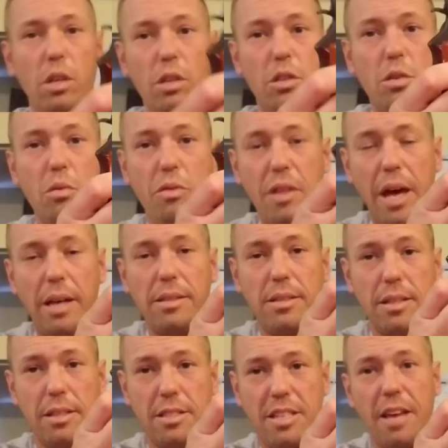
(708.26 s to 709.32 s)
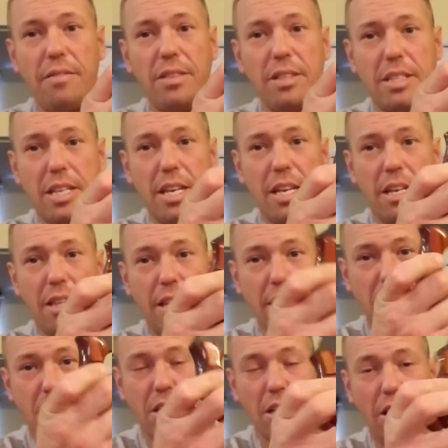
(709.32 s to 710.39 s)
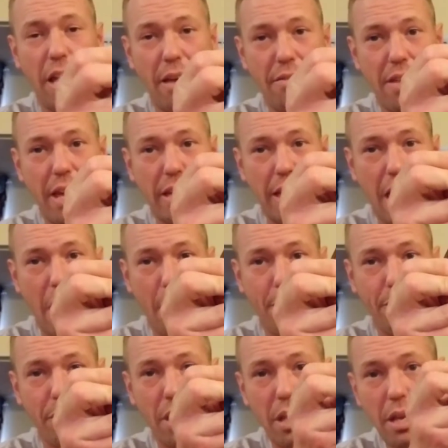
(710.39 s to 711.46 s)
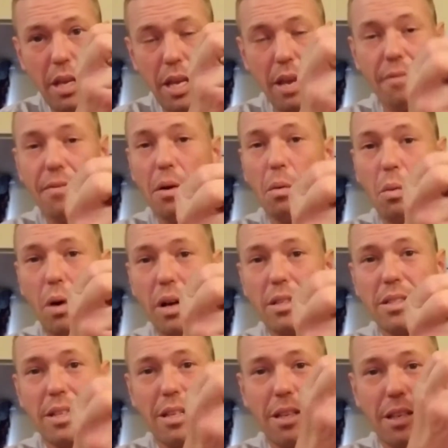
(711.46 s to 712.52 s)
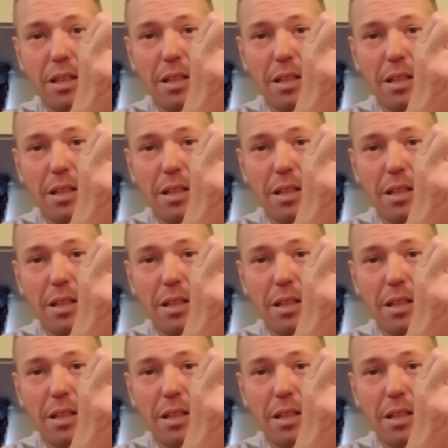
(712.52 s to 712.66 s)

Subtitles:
2017, they still have that gap. If it wasn't